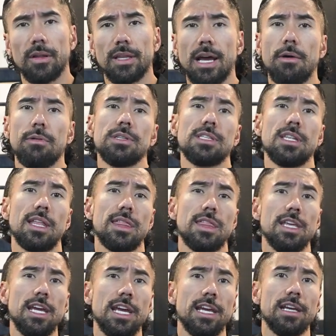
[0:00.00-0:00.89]
And that was the
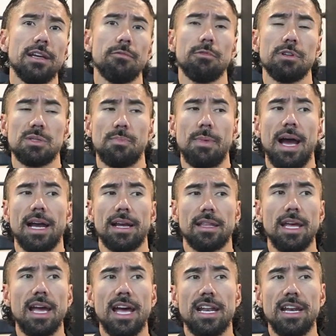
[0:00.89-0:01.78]
thing was back
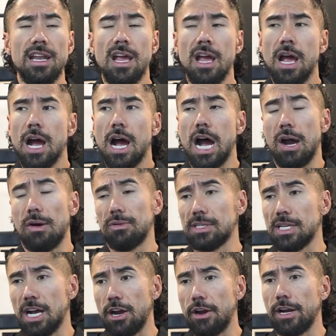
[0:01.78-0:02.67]
then I
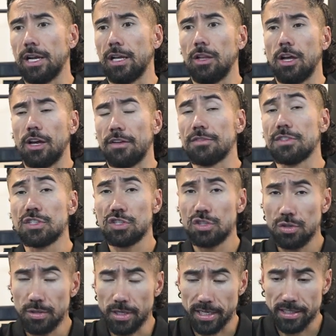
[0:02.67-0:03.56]
was hiring a lot of
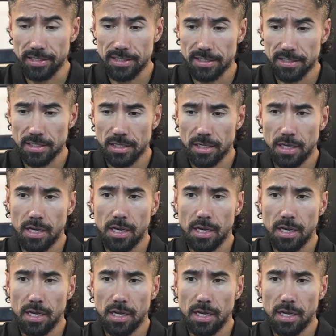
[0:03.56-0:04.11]
students